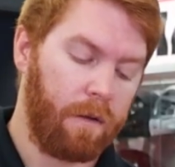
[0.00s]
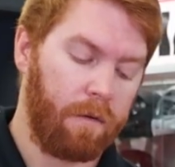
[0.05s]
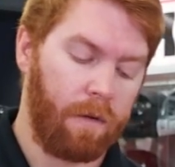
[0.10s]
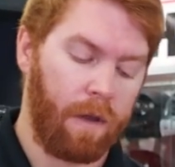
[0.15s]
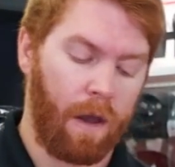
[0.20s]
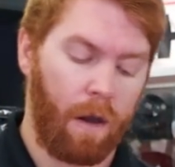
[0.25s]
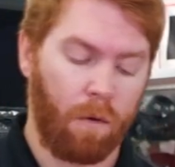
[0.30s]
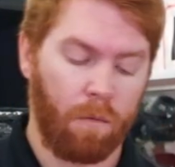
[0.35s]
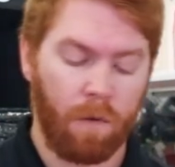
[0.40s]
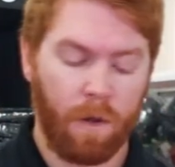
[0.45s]

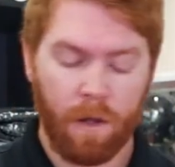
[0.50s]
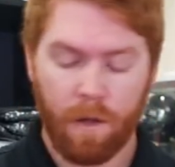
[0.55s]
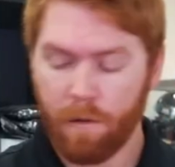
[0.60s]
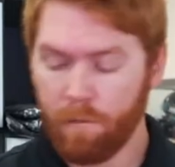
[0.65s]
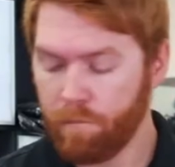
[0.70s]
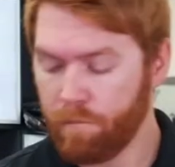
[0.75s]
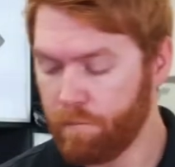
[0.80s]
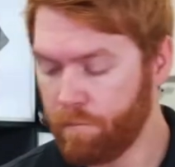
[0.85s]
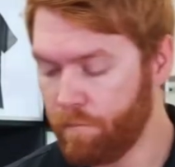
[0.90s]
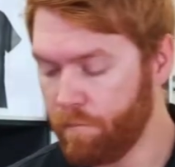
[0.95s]
Now,
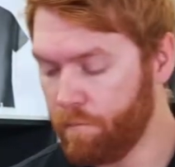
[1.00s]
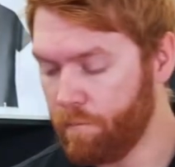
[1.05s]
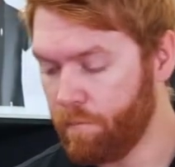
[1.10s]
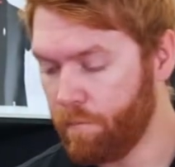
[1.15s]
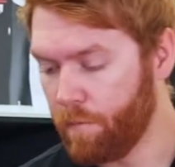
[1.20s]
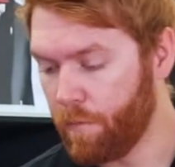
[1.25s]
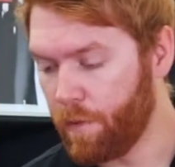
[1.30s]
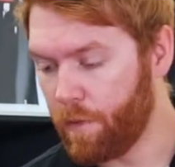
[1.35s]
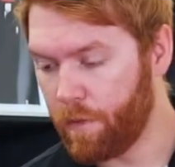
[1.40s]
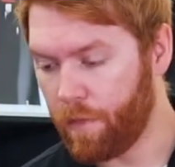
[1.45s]

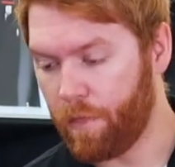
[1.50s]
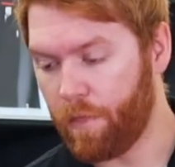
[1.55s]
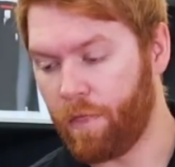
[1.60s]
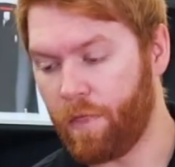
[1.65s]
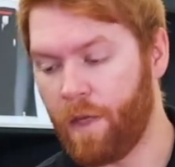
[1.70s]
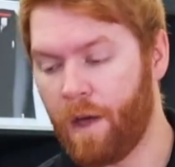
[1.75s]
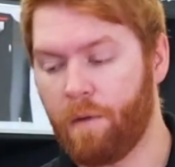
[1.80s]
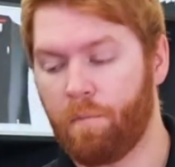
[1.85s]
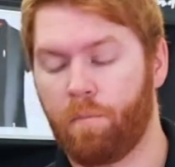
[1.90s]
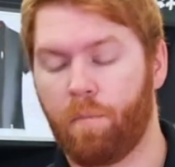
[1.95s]

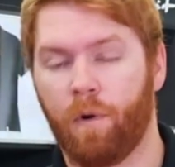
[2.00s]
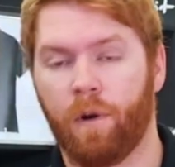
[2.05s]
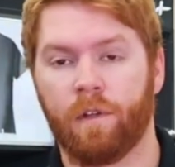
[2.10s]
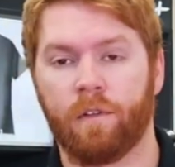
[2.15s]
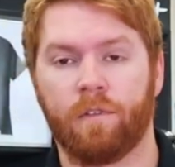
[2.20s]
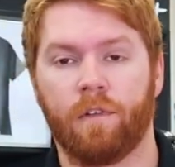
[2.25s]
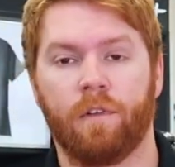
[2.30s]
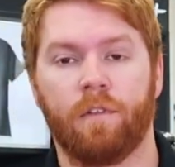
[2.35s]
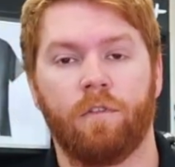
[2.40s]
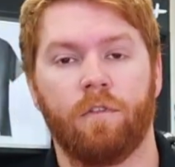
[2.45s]
that
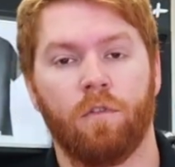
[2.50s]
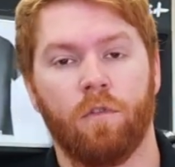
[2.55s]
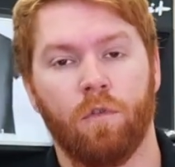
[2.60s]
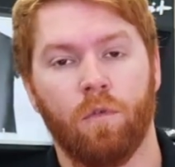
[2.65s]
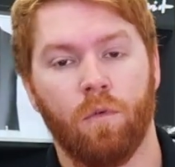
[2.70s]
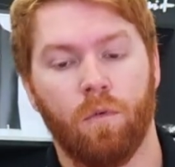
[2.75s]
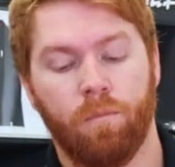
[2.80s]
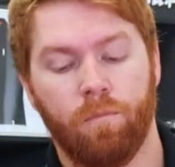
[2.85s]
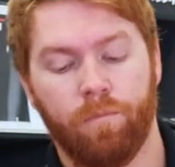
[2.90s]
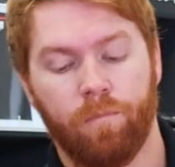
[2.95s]
brings us
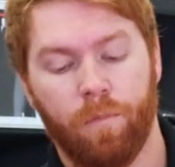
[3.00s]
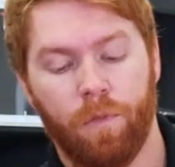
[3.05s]
to